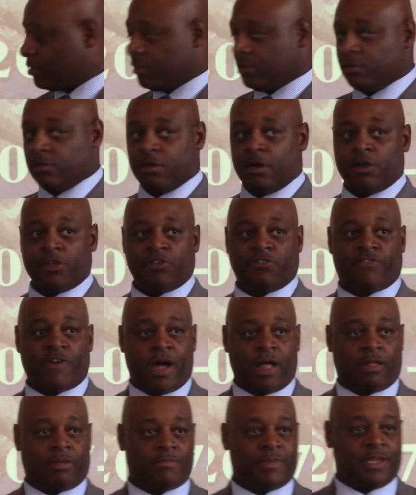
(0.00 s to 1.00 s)
Are you
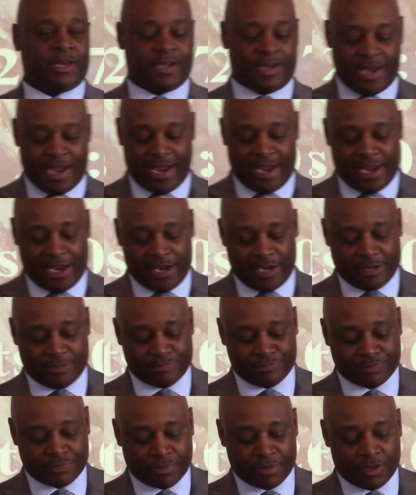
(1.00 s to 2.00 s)
following me
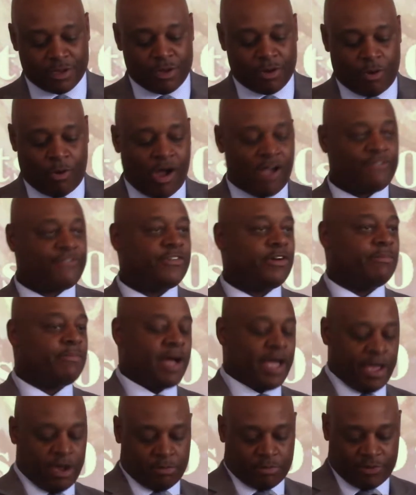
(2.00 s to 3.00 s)
today? Oh, I feel
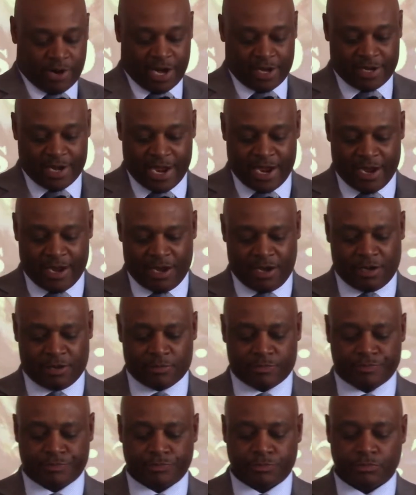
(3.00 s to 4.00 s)
my help right
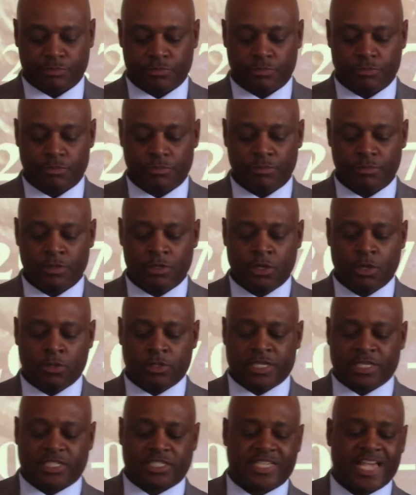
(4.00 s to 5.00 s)
now.
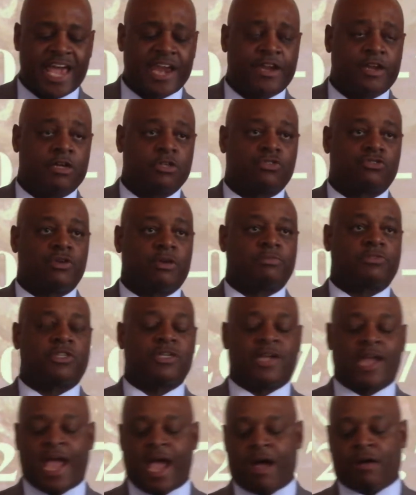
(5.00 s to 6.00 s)
The setting of
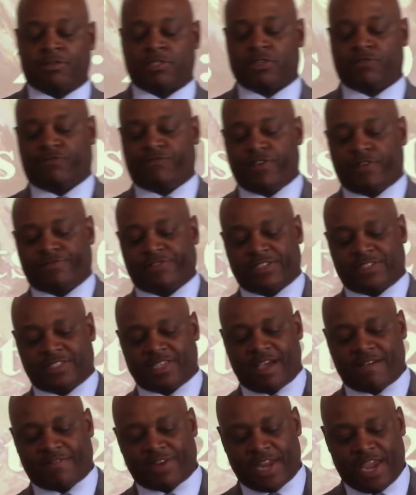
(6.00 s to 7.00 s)
scripture now is in
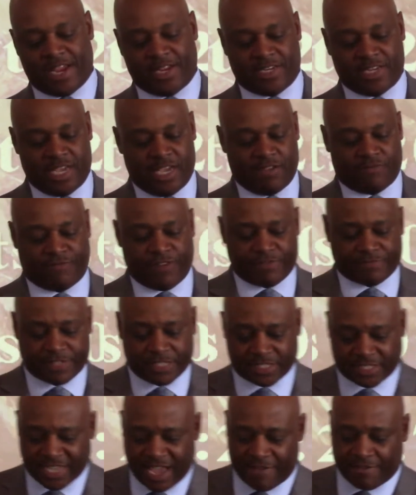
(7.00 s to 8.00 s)
57
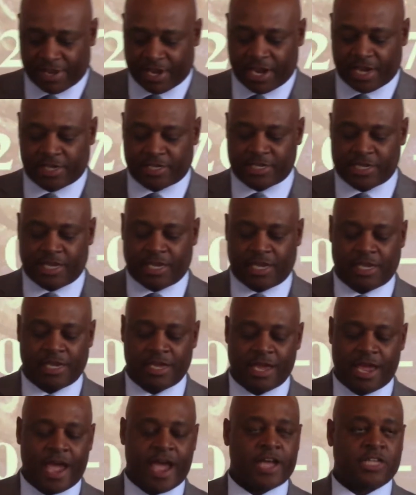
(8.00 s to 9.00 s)
AD,
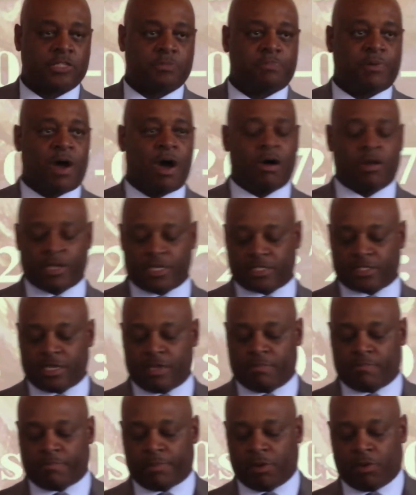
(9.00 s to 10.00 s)
as Paul is
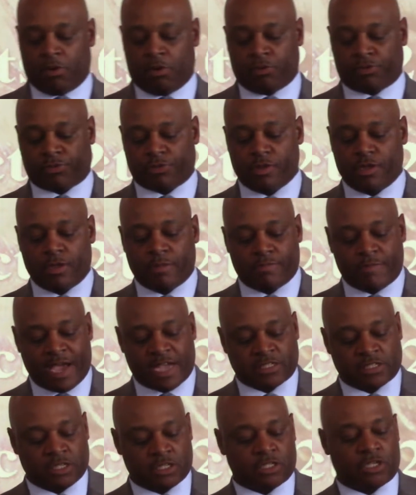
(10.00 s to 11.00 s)
in both
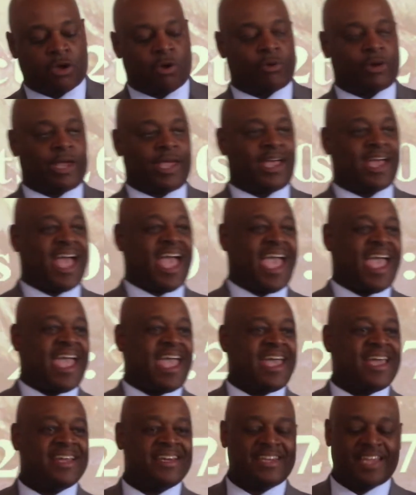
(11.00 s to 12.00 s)
Macedonia
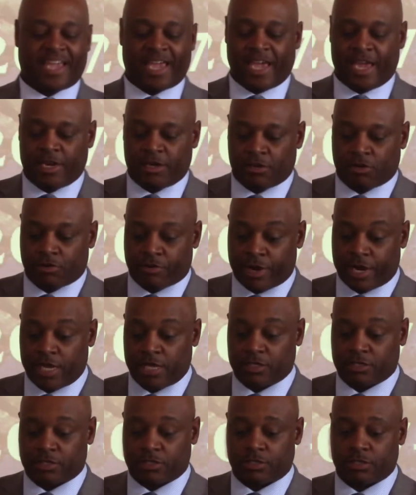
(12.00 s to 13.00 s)
and in
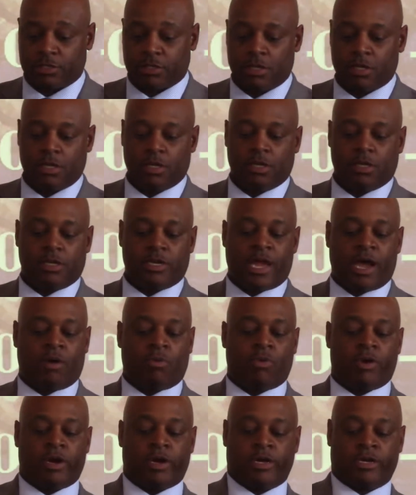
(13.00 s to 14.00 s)
Greece. Now,
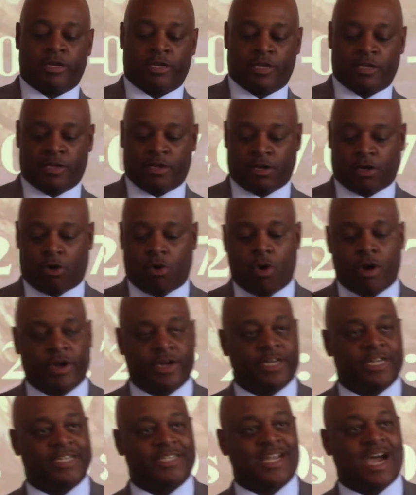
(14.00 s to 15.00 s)
we're
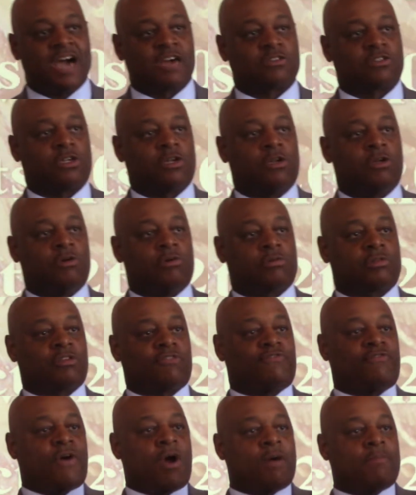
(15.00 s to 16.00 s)
according to Dr. Luke,
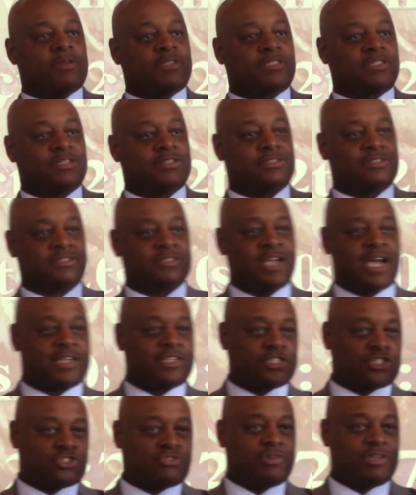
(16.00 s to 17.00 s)
the pharmacist, not
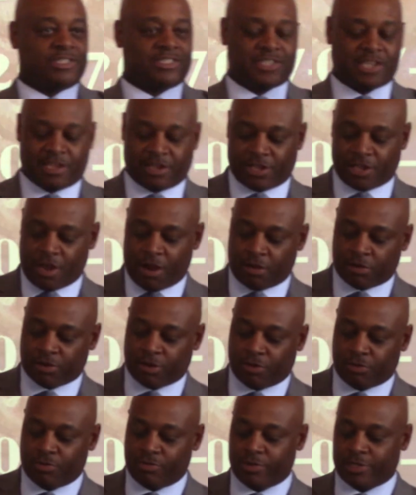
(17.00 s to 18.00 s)
the street seller, y'all
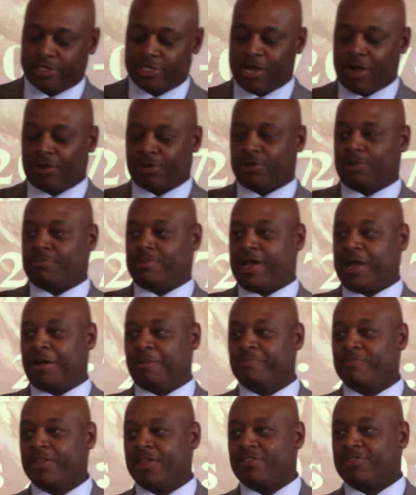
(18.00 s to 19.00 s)
know who we're talking
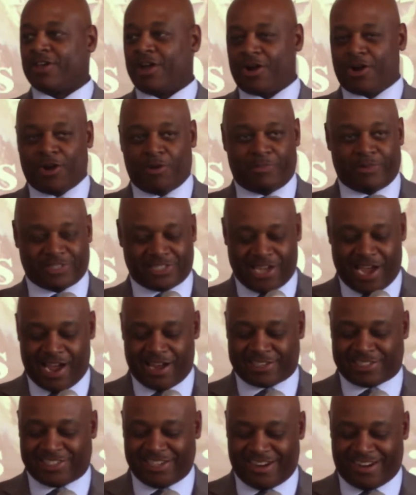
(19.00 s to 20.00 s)
about, the herbal
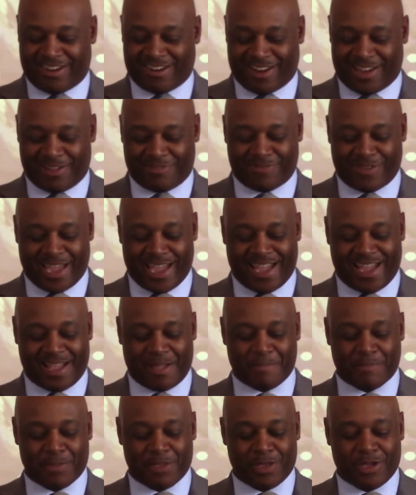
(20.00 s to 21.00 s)
doctor,
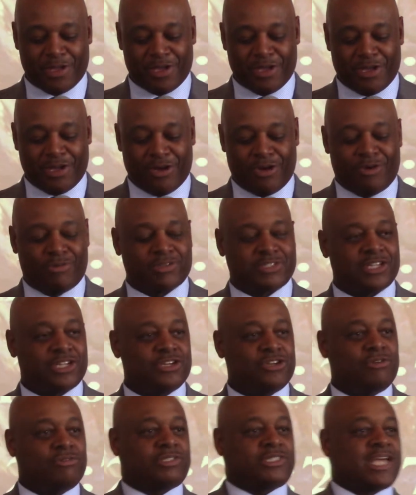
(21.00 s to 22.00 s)
amen, who was the
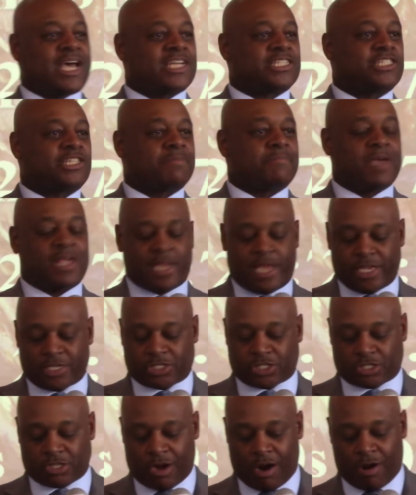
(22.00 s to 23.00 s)
New Testament
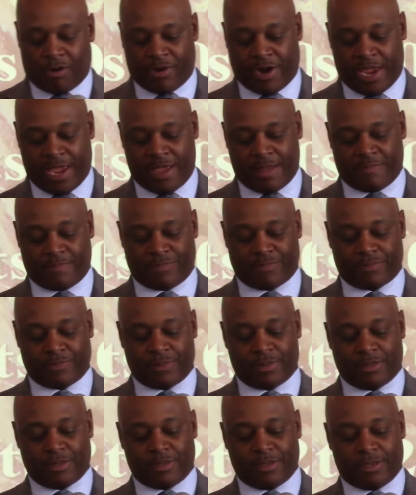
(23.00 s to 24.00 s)

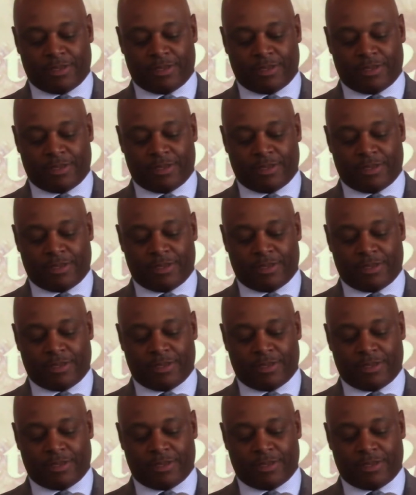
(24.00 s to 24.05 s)
historian.